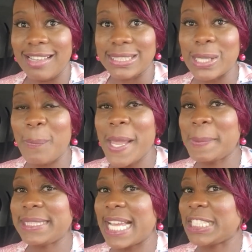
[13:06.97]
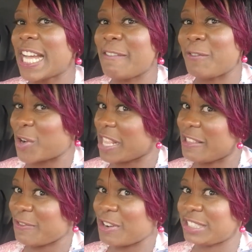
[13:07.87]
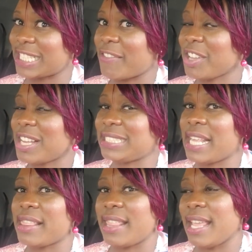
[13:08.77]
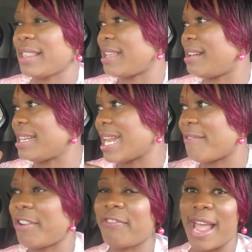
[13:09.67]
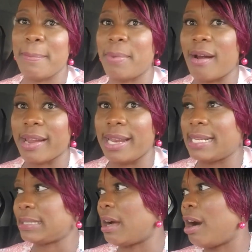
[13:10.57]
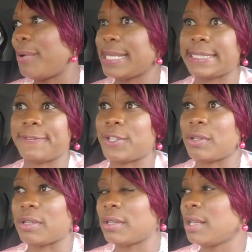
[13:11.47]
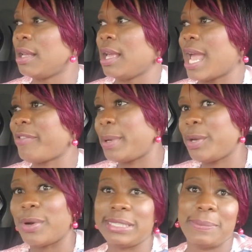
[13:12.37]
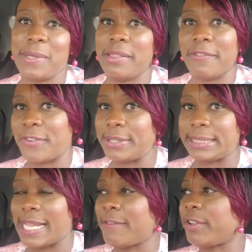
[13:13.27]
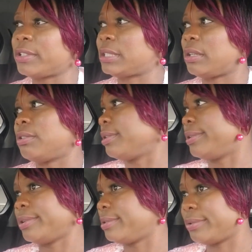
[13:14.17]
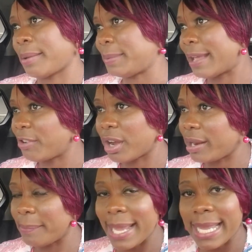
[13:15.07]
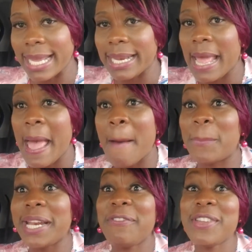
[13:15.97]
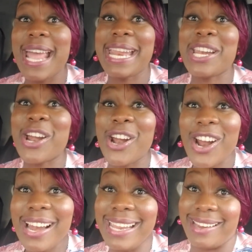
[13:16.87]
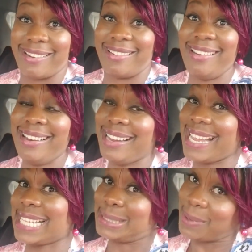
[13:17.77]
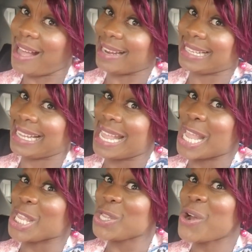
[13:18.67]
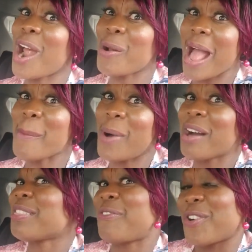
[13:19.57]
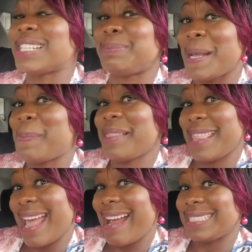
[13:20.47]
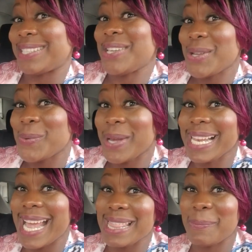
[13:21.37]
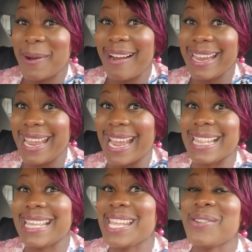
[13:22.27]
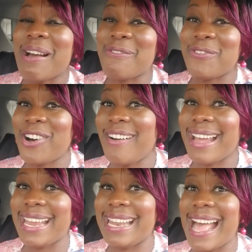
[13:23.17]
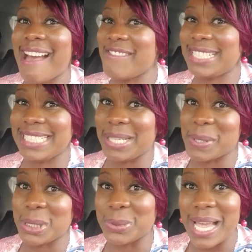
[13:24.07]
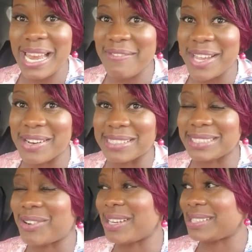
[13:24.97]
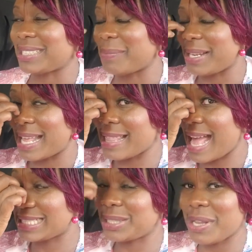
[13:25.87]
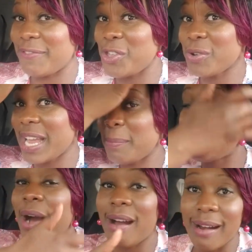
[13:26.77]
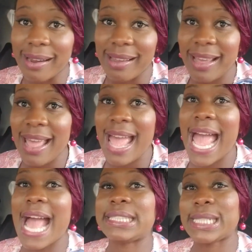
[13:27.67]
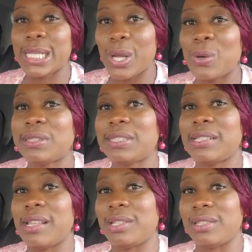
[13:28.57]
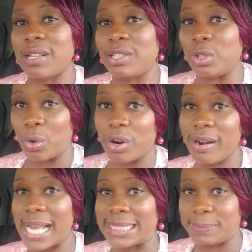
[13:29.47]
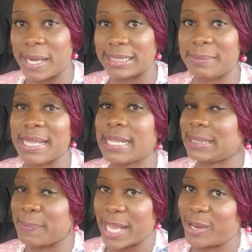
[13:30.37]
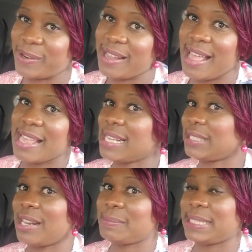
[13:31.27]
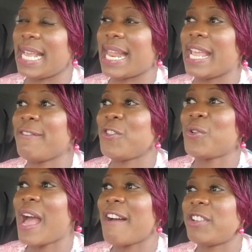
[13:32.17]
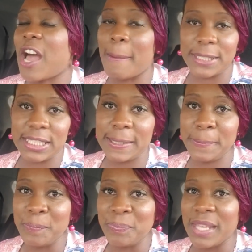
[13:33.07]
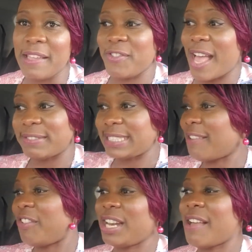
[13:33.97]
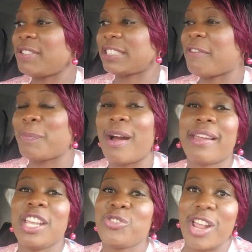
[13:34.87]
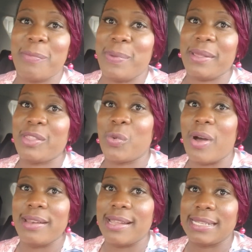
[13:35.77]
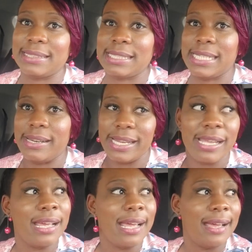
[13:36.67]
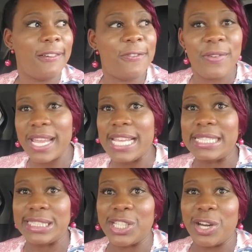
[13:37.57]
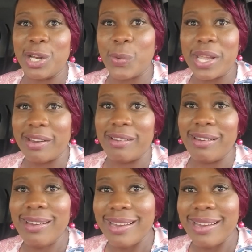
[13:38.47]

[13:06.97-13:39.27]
So people tend to avoid the first level because they think they'll never find parking. It's always full. Everybody wants to be on the first level, so I'm never going to make it. But if you get in earlier, guess what? you're among the first people there, so you will get the parking and then you avoid having to deal with two elevators or something like that. So if you can park as close to the, the door as possible, that's better. That's all I'm saying. Like if you have an option, if you have several levels of parking, try to pick the one that's clearly easier and quicker.